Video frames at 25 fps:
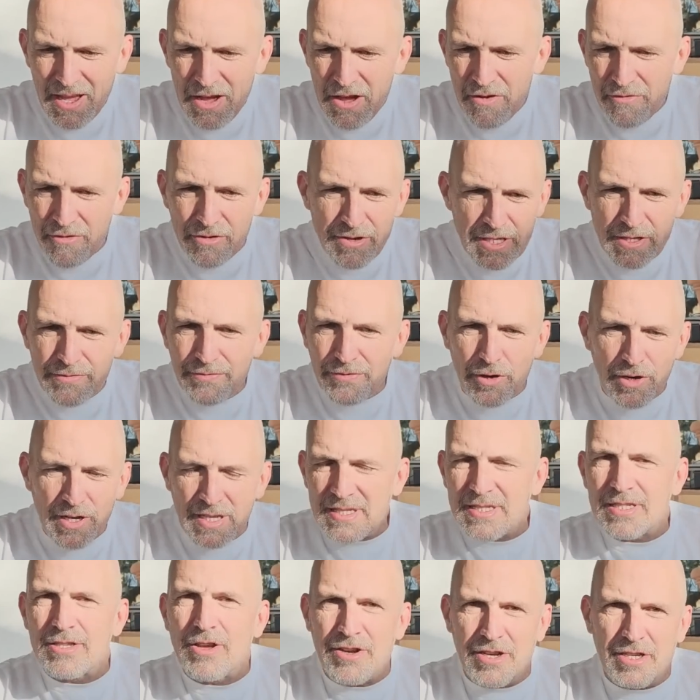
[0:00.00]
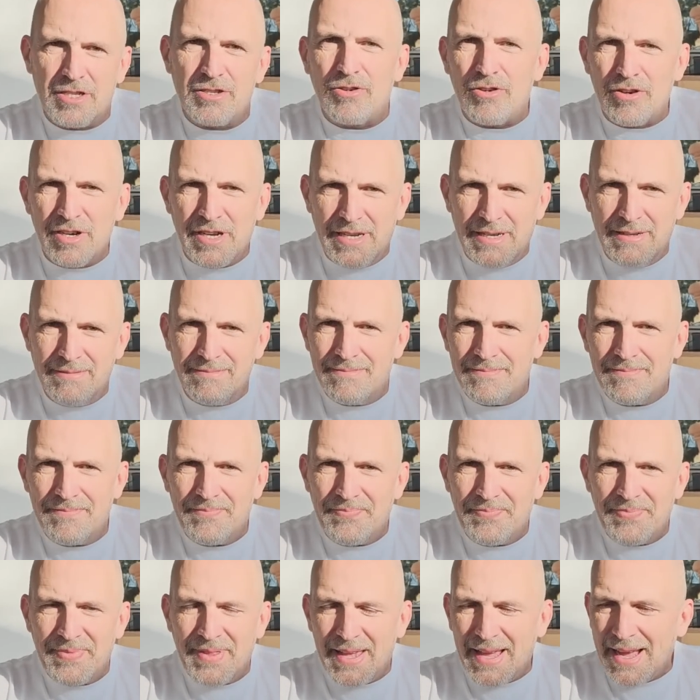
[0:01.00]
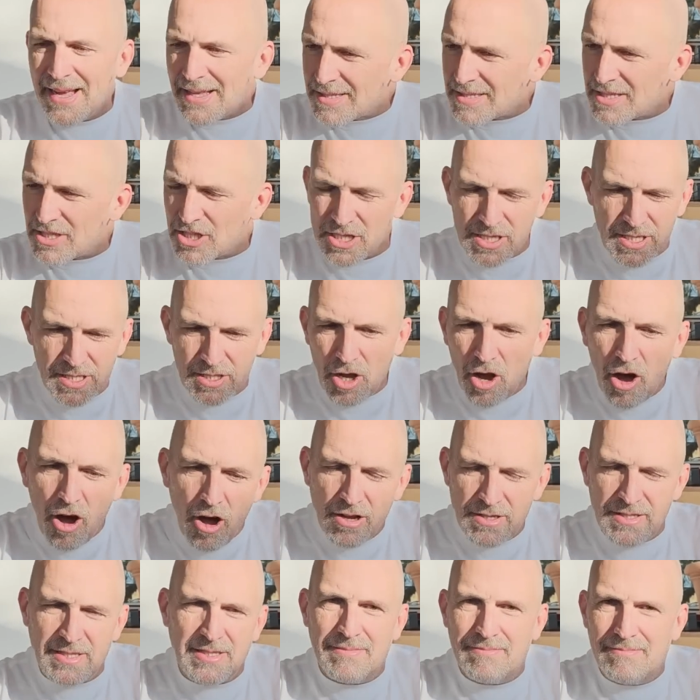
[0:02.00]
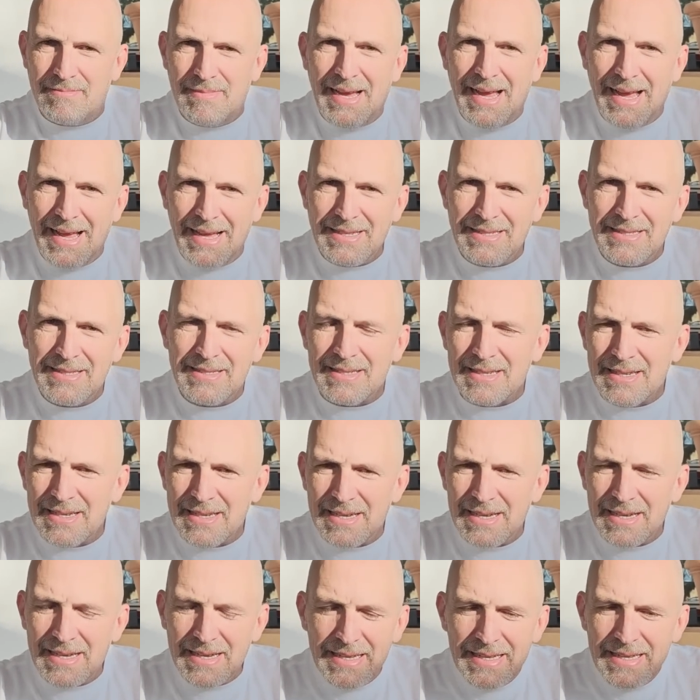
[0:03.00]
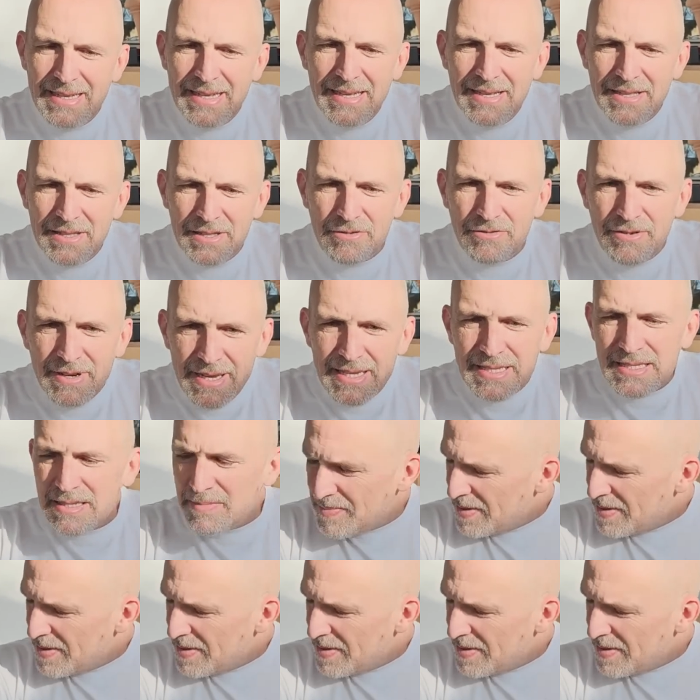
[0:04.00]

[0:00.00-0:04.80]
First of all, it's not a toy. It's just awesome. And the reason